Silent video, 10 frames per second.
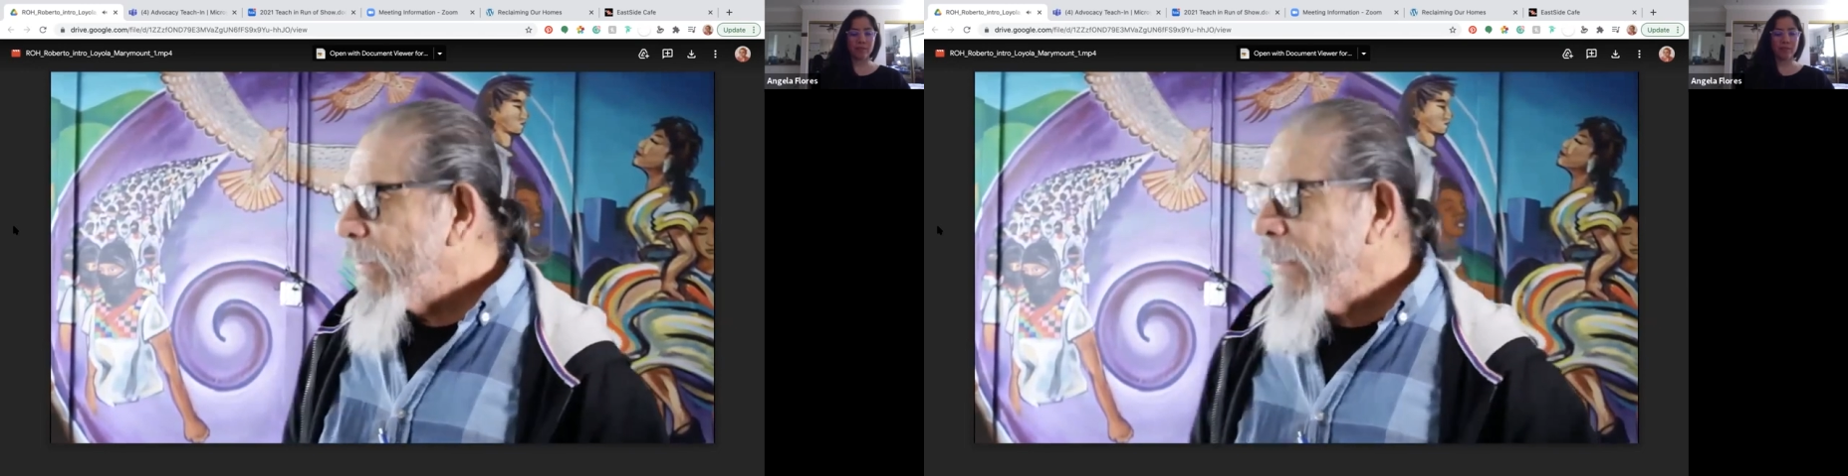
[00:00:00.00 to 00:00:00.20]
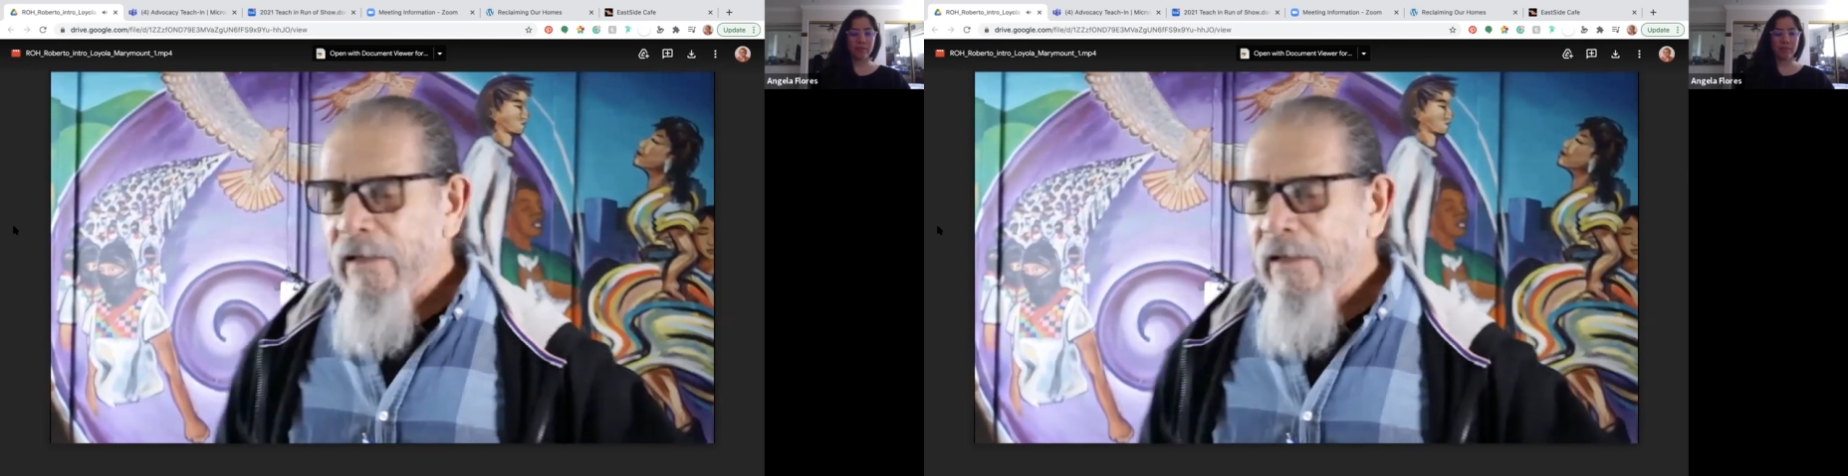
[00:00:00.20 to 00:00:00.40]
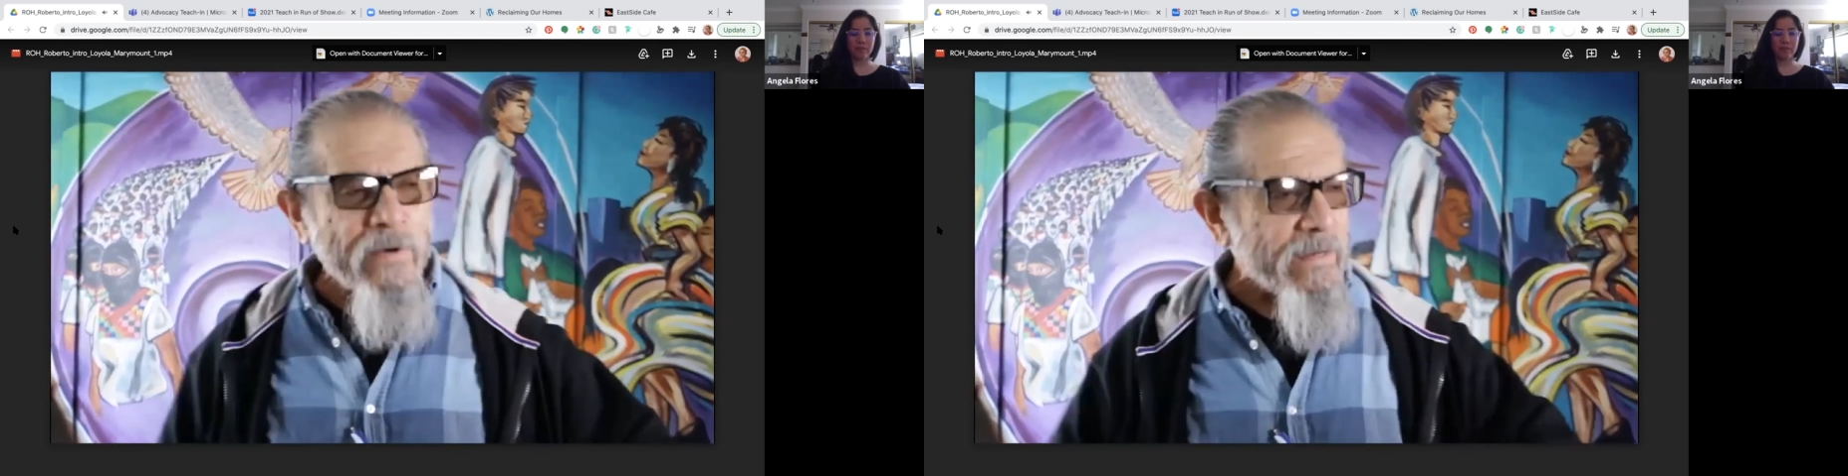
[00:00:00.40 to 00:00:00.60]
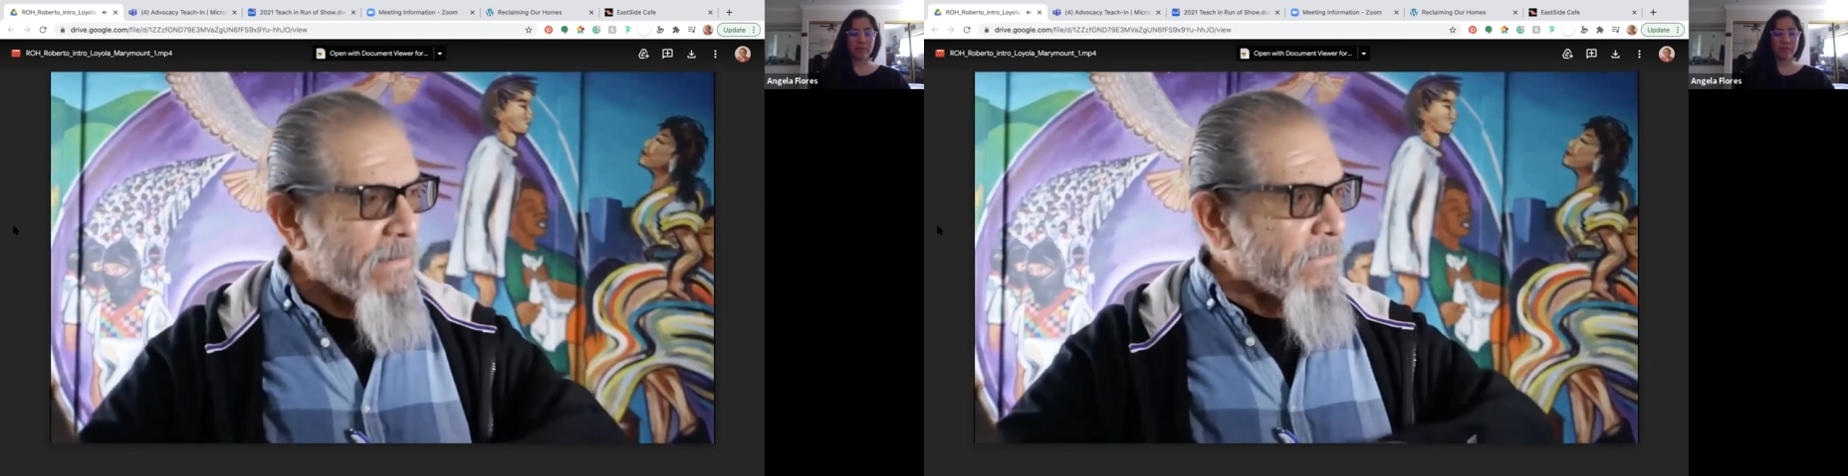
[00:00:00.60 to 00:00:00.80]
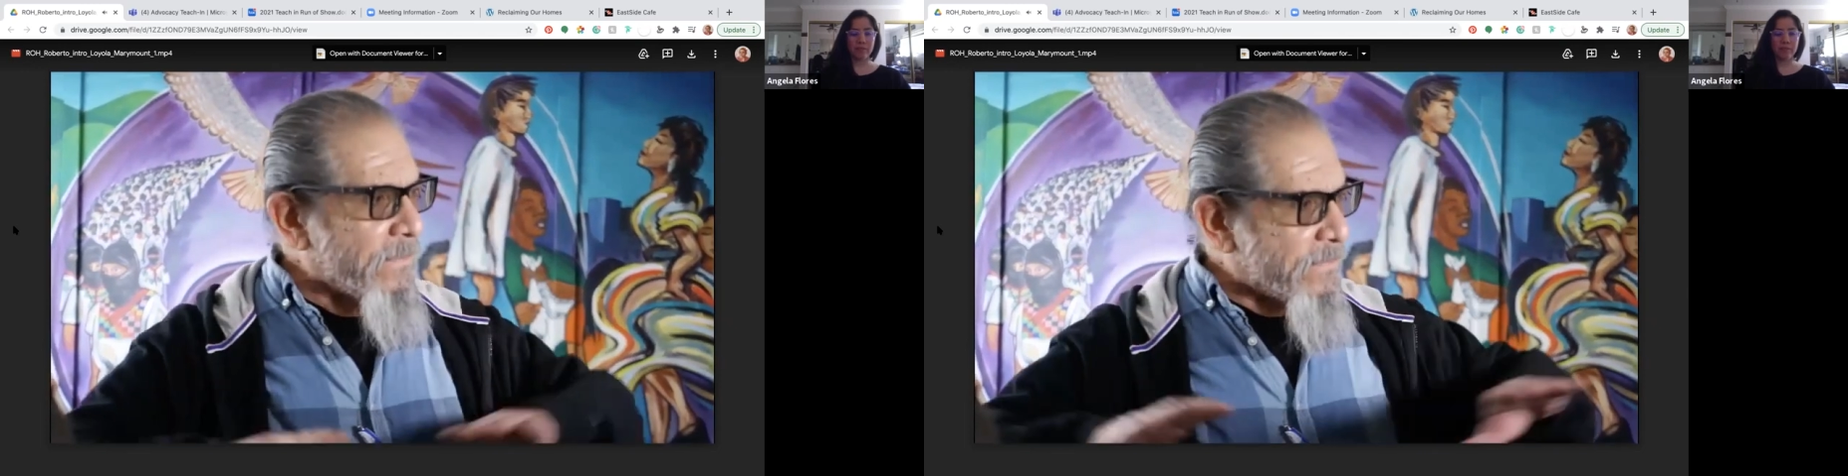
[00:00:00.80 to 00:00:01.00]
And right
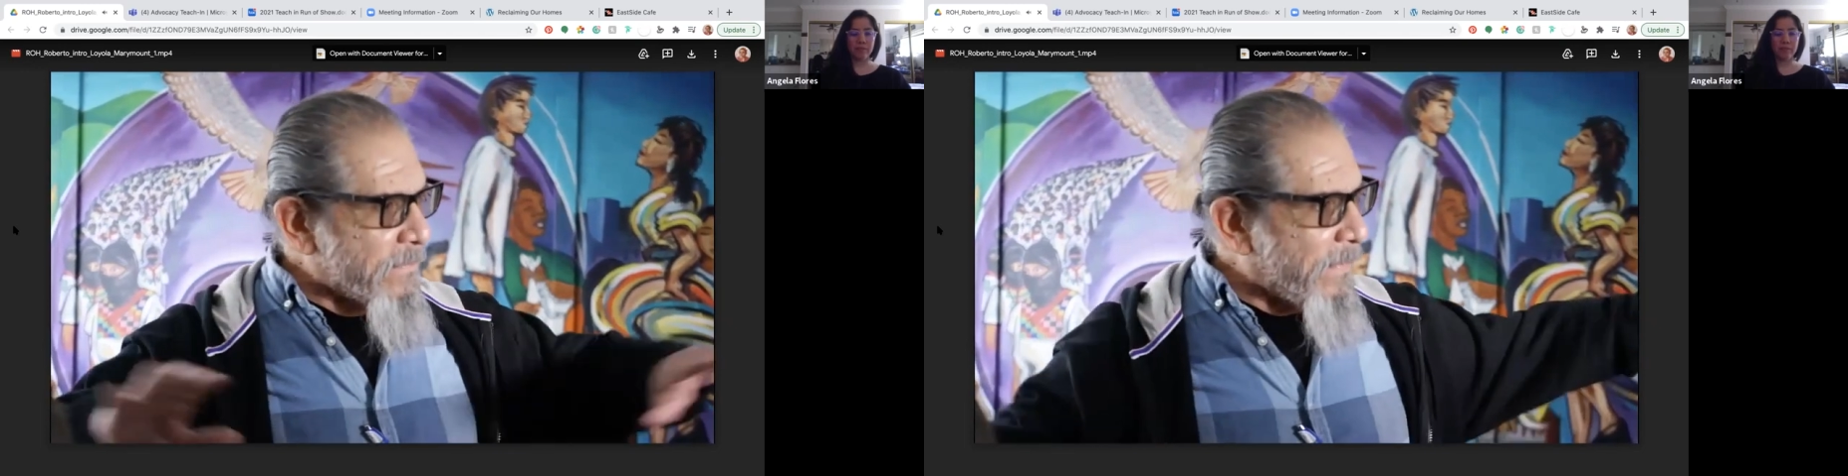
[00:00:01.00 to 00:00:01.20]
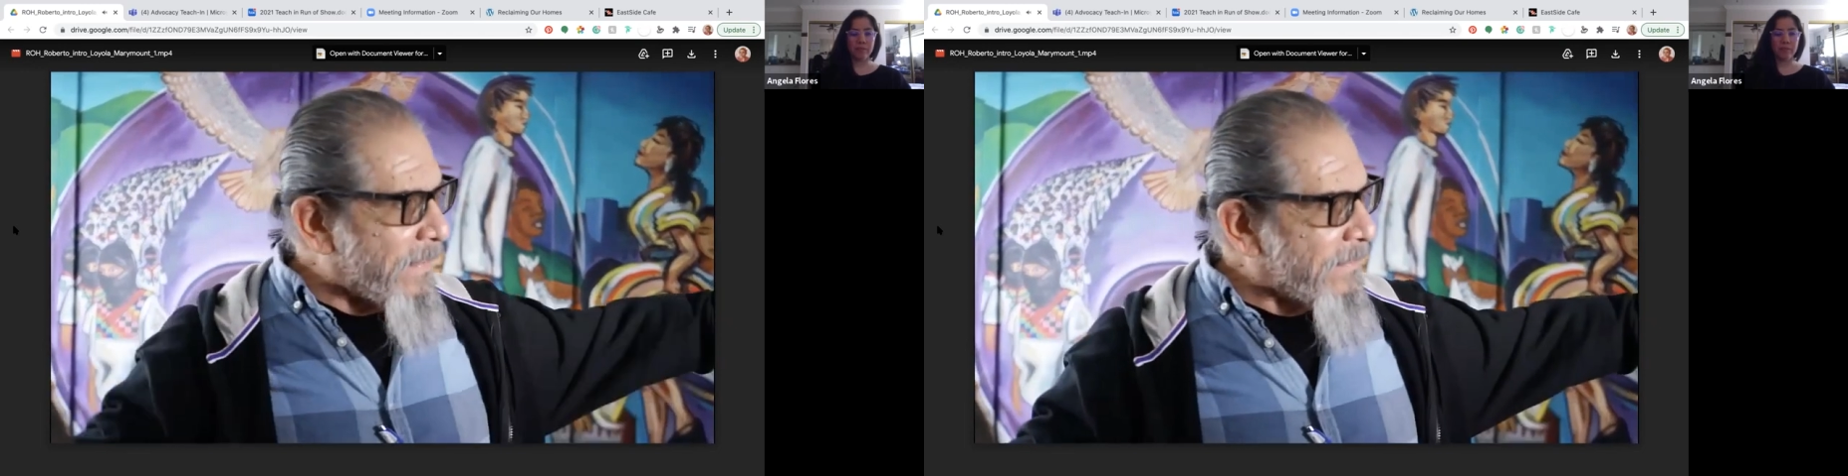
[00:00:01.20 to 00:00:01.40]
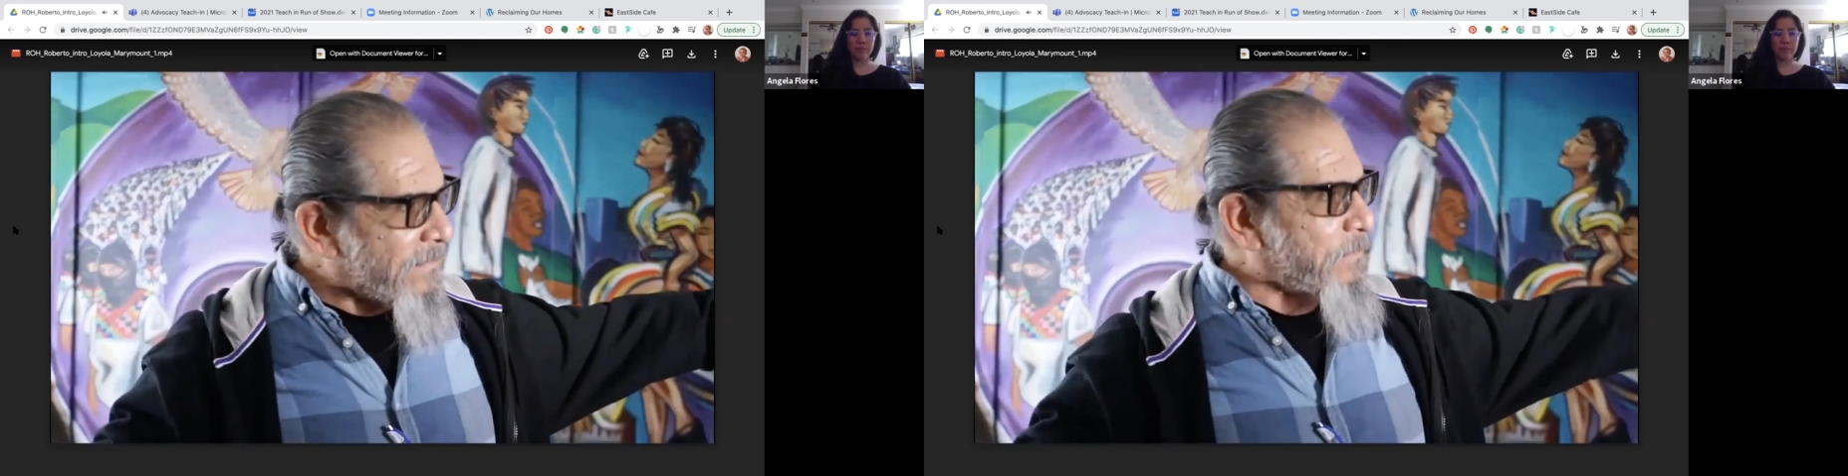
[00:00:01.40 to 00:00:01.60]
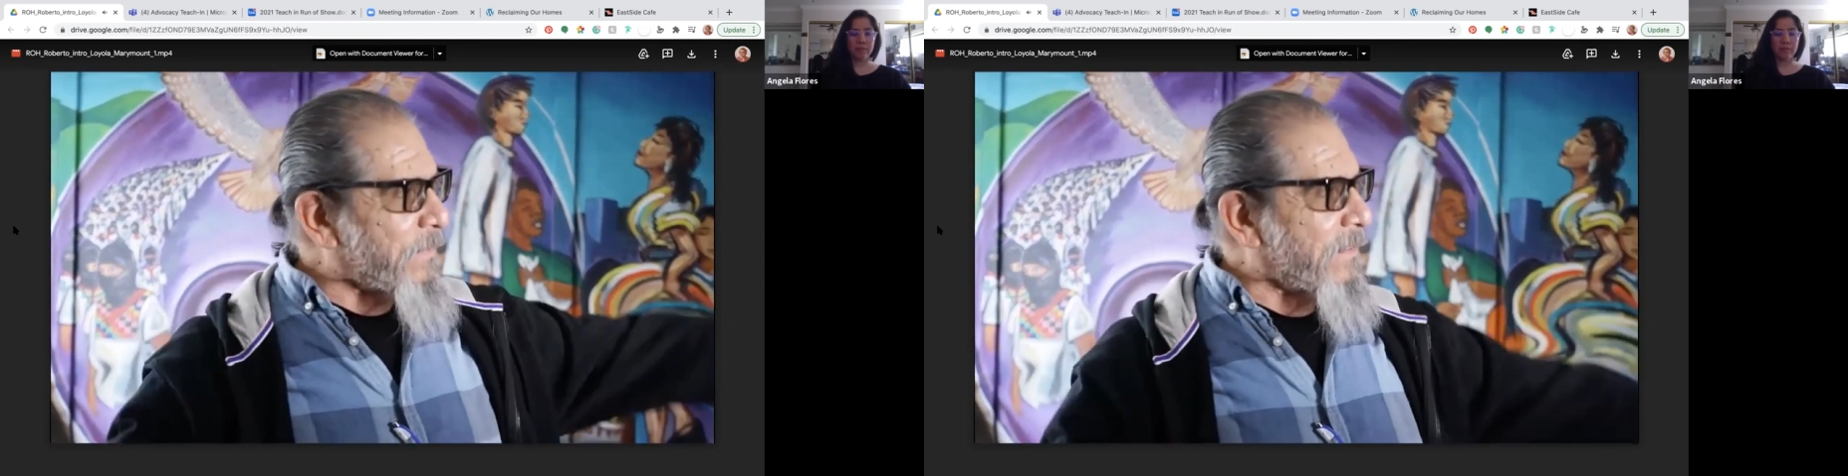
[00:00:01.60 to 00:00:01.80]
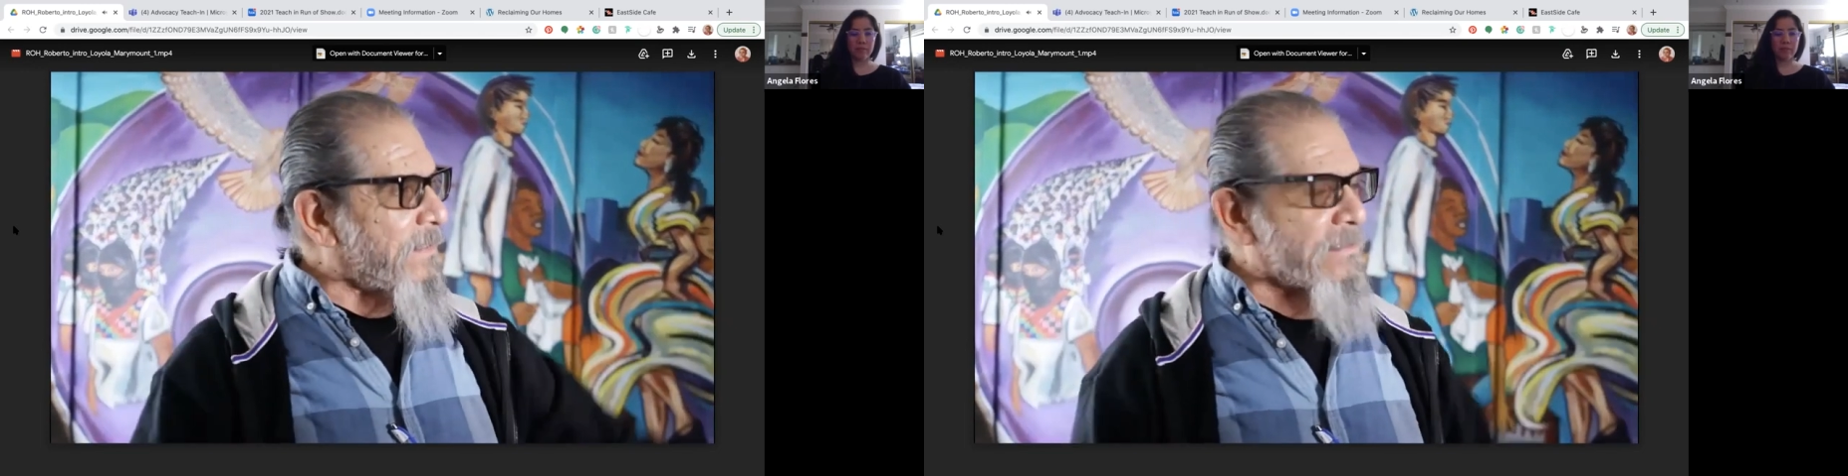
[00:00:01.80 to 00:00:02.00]
now it's a mess
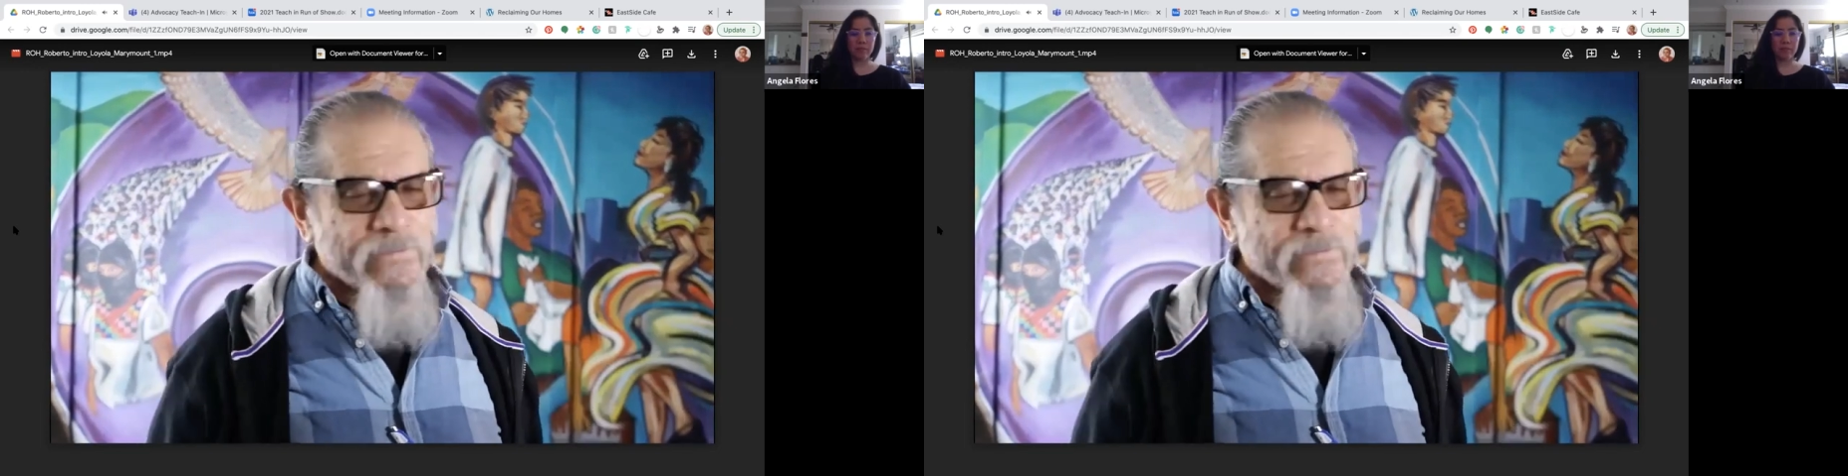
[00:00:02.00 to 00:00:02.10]
because